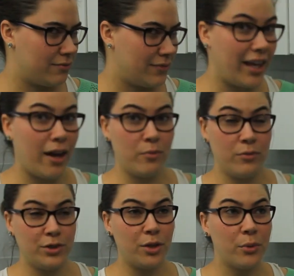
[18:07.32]
yeah,
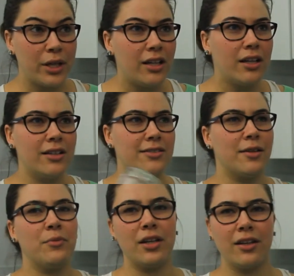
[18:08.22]
so we needed
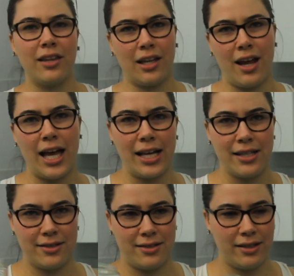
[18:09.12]
something that
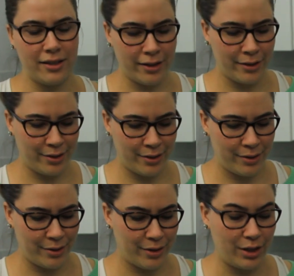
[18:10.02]
has
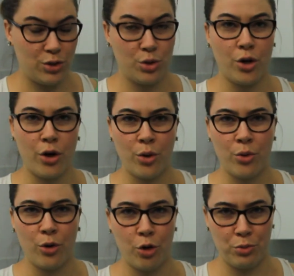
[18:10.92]
the
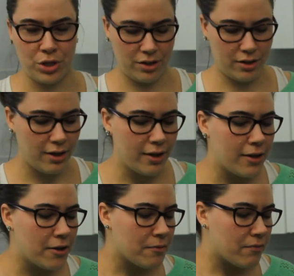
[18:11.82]
to-go option.
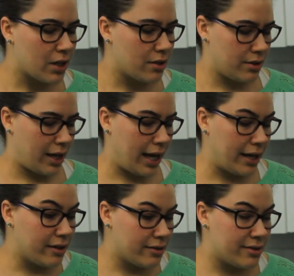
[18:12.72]

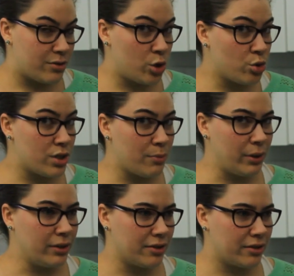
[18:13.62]
And it's so
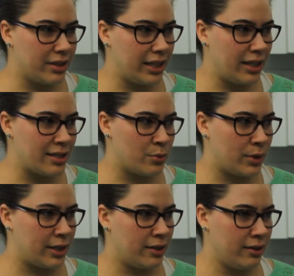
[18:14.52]
simple to clean as
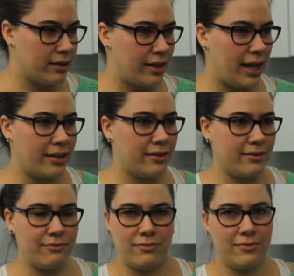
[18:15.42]
well that
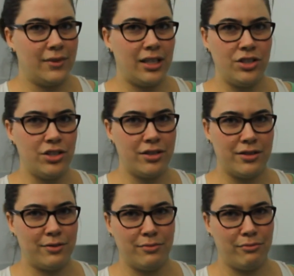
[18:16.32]

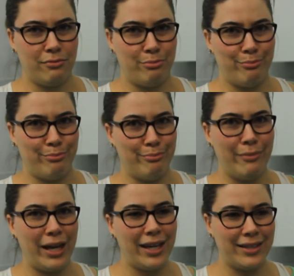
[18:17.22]
just
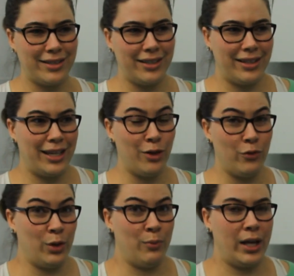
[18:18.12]
makes it
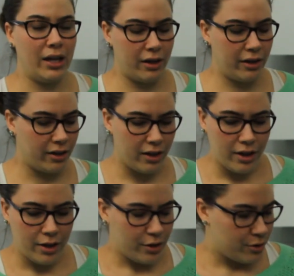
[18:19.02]
even better.
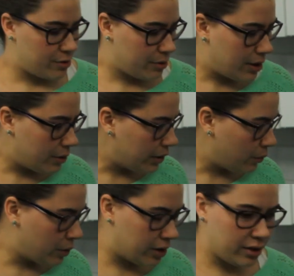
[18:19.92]
So how
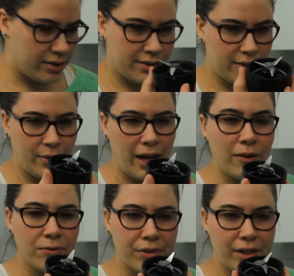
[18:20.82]
it works, you
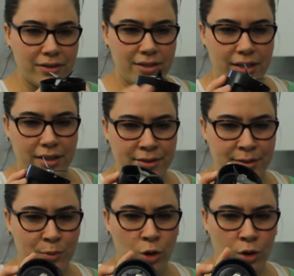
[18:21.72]
have this
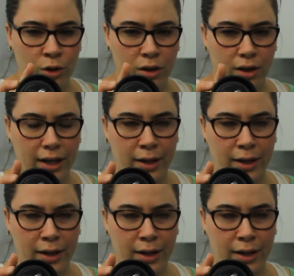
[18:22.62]
small